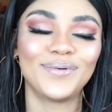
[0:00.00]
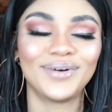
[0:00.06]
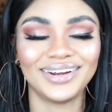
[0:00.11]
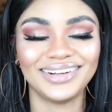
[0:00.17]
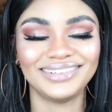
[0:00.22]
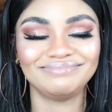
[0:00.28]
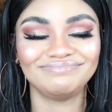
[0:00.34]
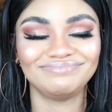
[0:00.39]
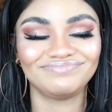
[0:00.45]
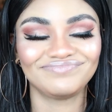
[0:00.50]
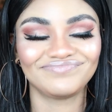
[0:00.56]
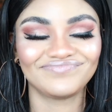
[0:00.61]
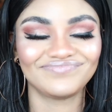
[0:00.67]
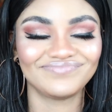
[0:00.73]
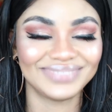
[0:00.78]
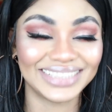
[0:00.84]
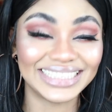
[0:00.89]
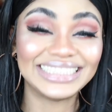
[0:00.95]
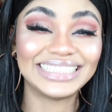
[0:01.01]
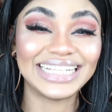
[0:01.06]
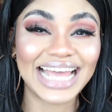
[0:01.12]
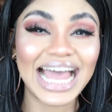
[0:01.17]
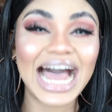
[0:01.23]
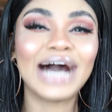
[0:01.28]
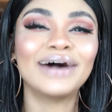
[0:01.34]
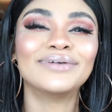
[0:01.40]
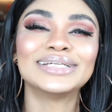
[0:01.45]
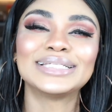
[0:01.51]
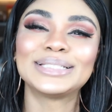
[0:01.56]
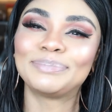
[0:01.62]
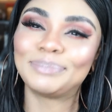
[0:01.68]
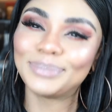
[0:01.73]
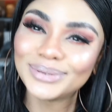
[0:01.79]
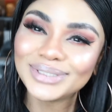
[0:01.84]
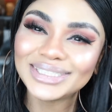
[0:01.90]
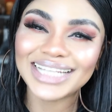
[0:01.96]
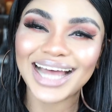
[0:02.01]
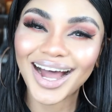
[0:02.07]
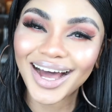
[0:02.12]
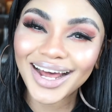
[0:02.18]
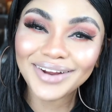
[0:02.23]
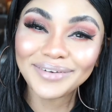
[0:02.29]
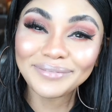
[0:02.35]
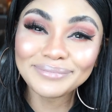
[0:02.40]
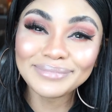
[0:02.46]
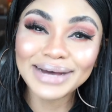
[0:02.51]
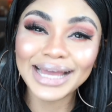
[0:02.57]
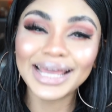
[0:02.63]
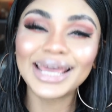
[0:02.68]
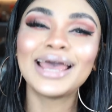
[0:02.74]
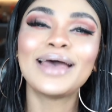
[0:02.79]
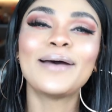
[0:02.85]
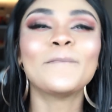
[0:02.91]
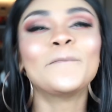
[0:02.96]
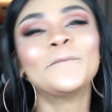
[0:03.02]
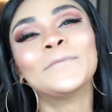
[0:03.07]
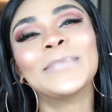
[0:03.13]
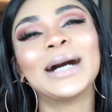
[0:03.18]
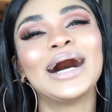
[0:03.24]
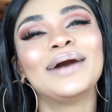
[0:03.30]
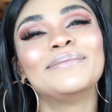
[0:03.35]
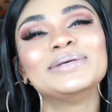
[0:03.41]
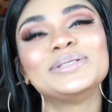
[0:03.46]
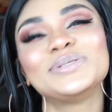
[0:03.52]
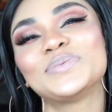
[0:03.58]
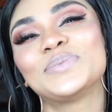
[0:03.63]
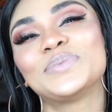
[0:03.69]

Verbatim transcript: one yesterday I was pushed out of my mama's